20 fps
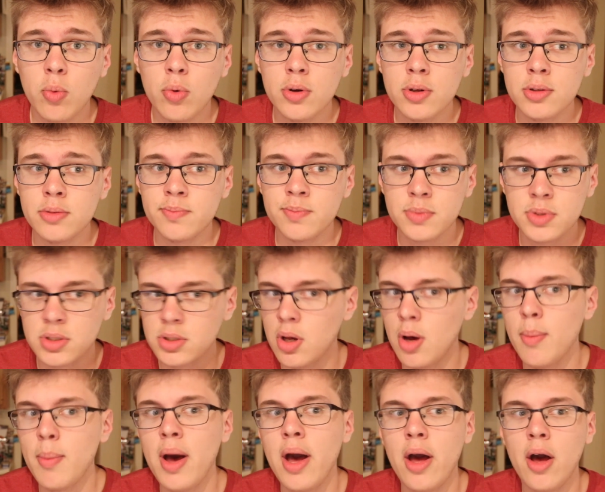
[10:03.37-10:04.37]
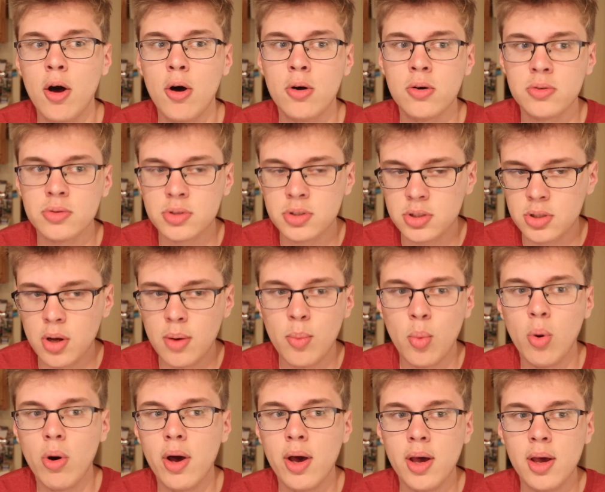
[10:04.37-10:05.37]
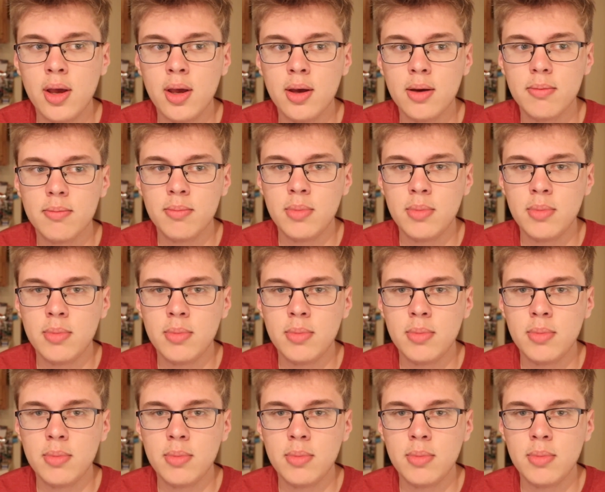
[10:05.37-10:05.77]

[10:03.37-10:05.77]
would somehow, some way